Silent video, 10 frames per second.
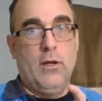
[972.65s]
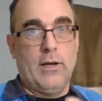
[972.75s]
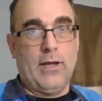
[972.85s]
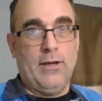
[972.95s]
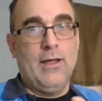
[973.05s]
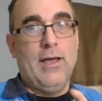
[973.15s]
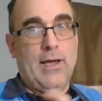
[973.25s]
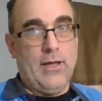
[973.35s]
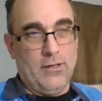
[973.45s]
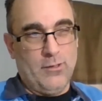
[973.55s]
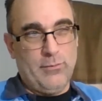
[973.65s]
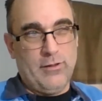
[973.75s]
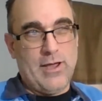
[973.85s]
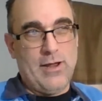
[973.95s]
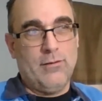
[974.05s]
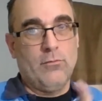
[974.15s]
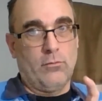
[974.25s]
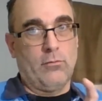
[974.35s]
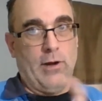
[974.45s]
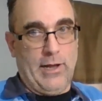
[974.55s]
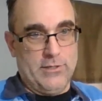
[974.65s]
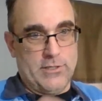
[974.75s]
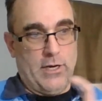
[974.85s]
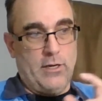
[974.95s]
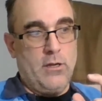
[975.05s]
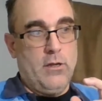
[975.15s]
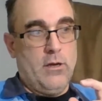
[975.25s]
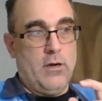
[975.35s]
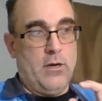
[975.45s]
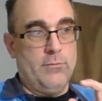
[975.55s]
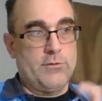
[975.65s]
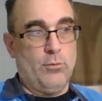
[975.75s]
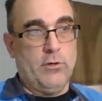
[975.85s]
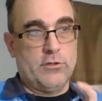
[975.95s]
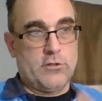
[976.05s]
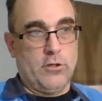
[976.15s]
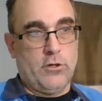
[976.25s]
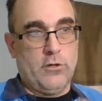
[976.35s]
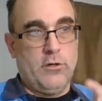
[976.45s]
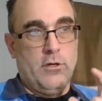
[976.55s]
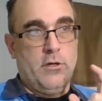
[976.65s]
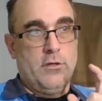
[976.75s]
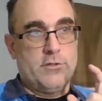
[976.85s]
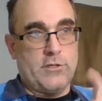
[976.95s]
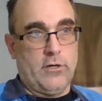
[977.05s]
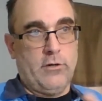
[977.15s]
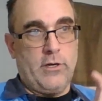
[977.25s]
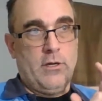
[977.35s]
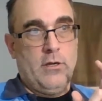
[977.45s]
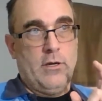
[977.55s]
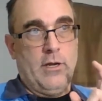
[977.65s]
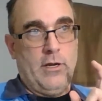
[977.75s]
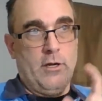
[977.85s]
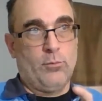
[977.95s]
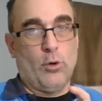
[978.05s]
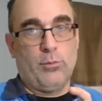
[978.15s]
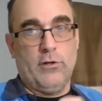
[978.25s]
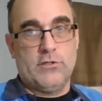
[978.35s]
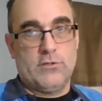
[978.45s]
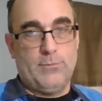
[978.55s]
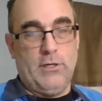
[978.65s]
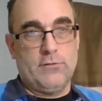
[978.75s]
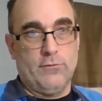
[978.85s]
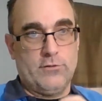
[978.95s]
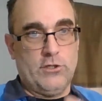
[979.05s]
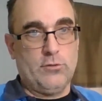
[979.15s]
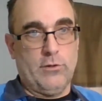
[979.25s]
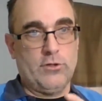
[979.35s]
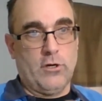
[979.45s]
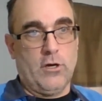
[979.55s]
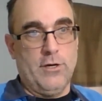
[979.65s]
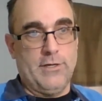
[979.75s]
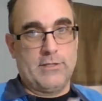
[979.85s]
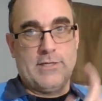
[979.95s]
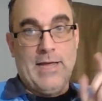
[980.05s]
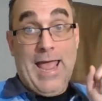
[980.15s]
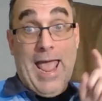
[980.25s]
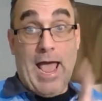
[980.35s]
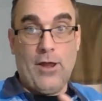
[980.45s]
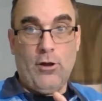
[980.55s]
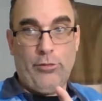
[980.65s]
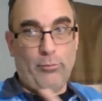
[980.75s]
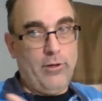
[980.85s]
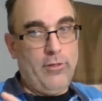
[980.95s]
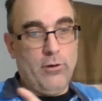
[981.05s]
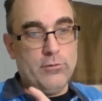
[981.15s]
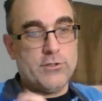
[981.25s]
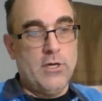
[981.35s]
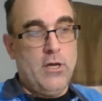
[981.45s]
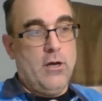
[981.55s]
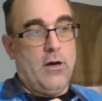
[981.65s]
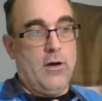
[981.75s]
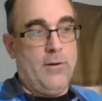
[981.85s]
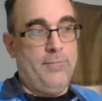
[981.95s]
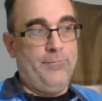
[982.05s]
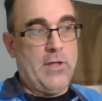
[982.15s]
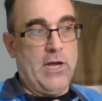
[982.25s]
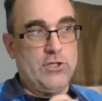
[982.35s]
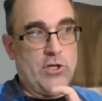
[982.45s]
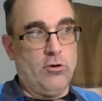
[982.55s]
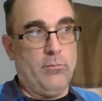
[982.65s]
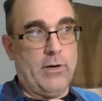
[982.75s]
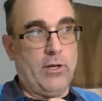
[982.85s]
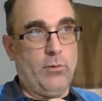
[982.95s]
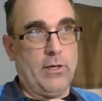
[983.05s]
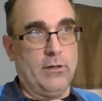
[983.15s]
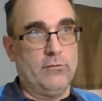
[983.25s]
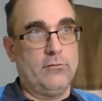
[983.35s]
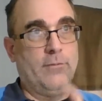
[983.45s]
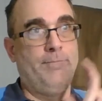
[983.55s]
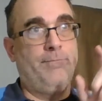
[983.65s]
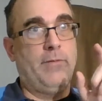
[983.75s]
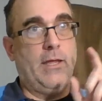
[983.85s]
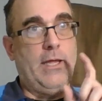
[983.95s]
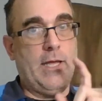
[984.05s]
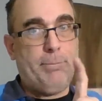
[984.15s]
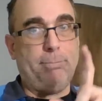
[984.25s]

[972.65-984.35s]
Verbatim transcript: Again, had a little bit of that, right-hand side. Um, someone who had slurred, stuttering, and inappropriate speech for situation or context. Had all three of those. Um, had general body weakness. Yep.